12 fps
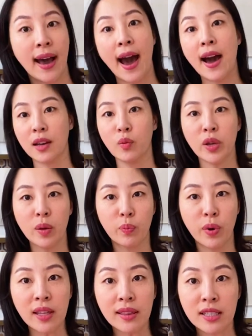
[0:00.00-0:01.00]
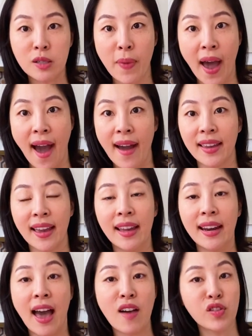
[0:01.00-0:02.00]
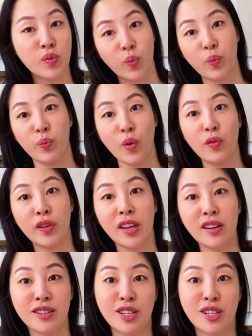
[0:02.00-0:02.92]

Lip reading: How can we bring this back and have it over here